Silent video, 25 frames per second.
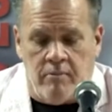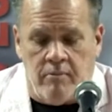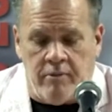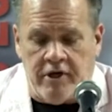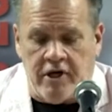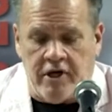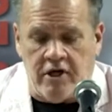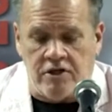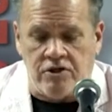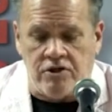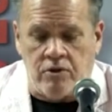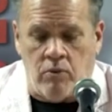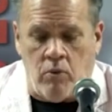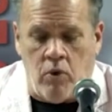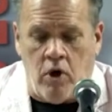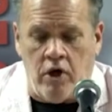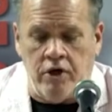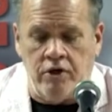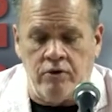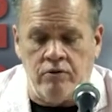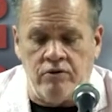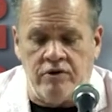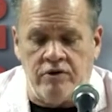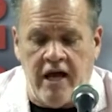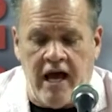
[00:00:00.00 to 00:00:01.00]
because the
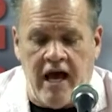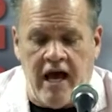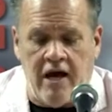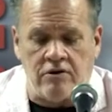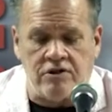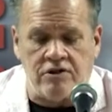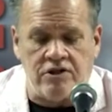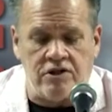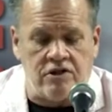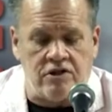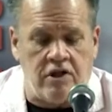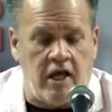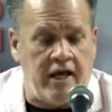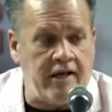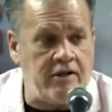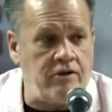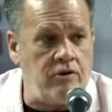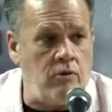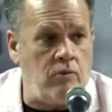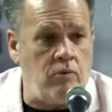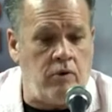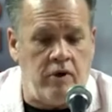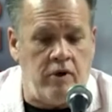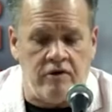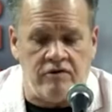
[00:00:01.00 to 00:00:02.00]
one who doubts is
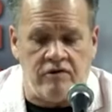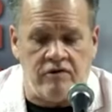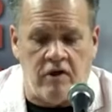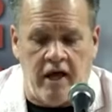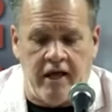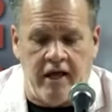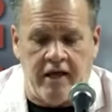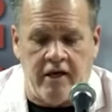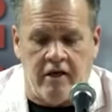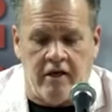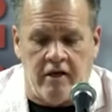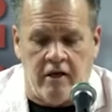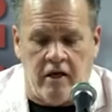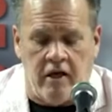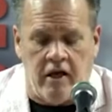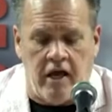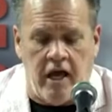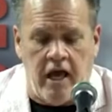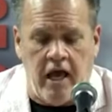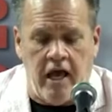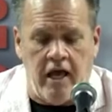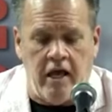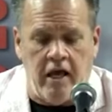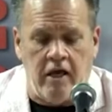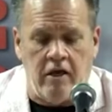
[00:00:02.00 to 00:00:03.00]
like
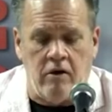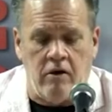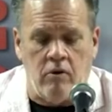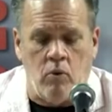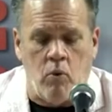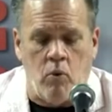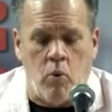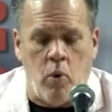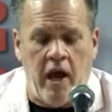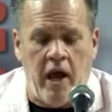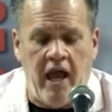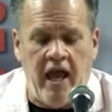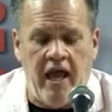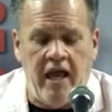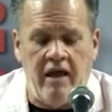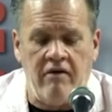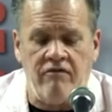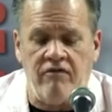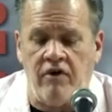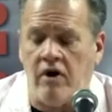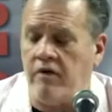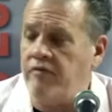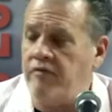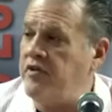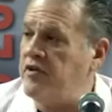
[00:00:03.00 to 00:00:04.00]
a
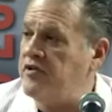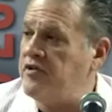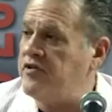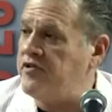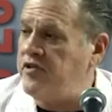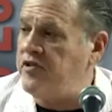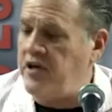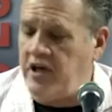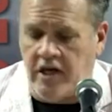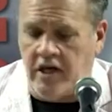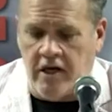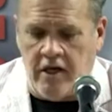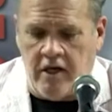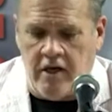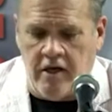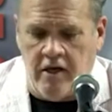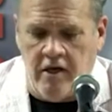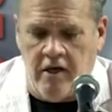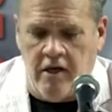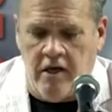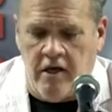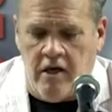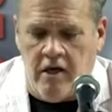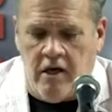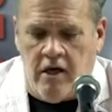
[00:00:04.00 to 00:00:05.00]
wave of the sea,
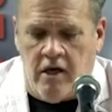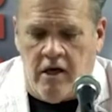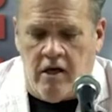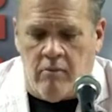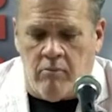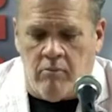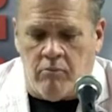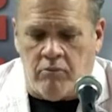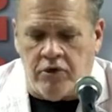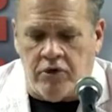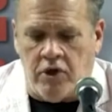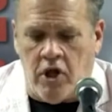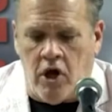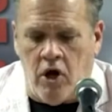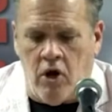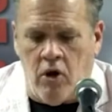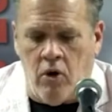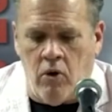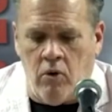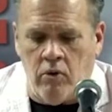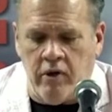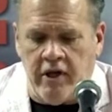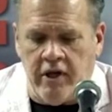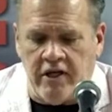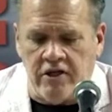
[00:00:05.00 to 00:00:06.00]

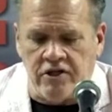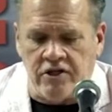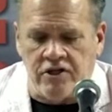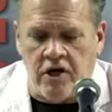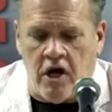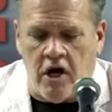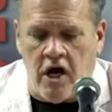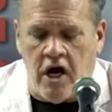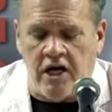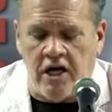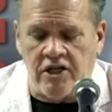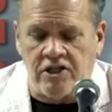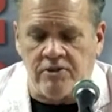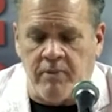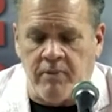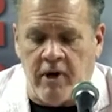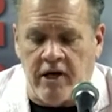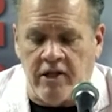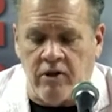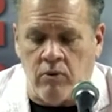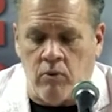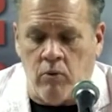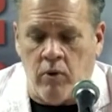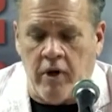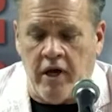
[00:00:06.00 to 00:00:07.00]
blown and tossed
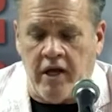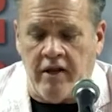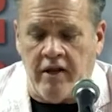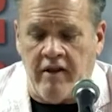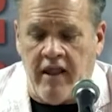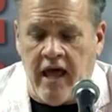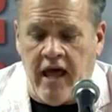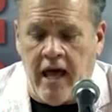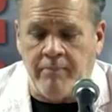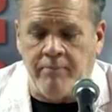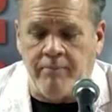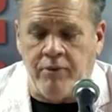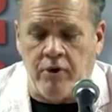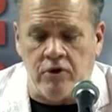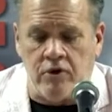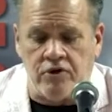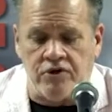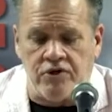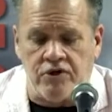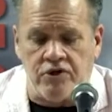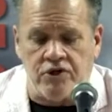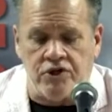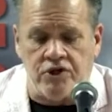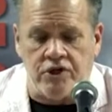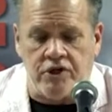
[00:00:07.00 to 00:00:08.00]
by the wind. That
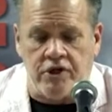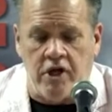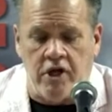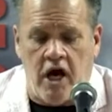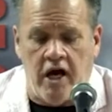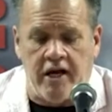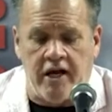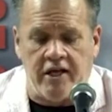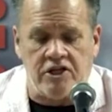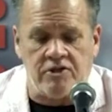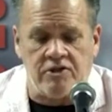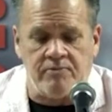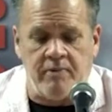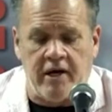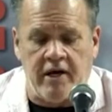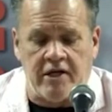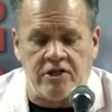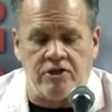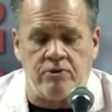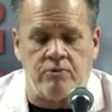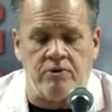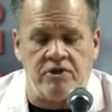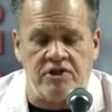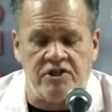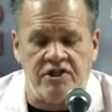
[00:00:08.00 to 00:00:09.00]
person should not
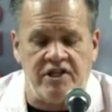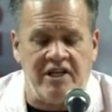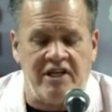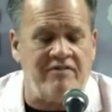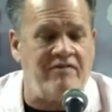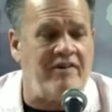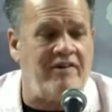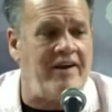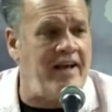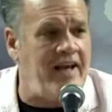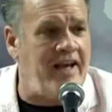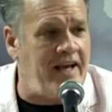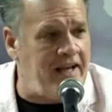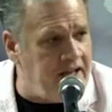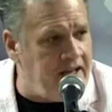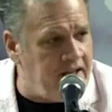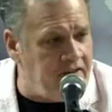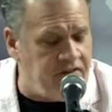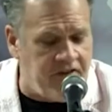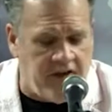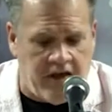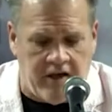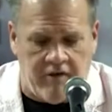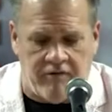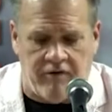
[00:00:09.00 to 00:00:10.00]
expect to receive
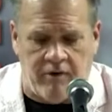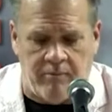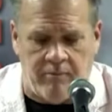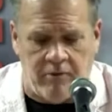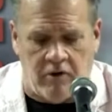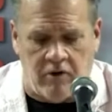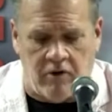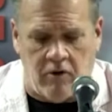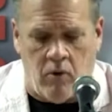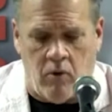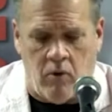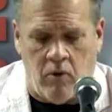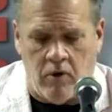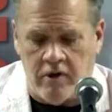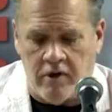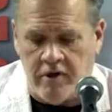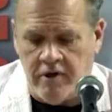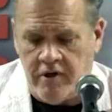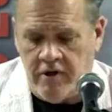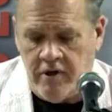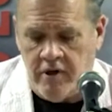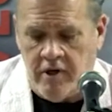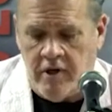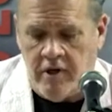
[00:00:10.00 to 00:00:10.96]
anything from the Lord.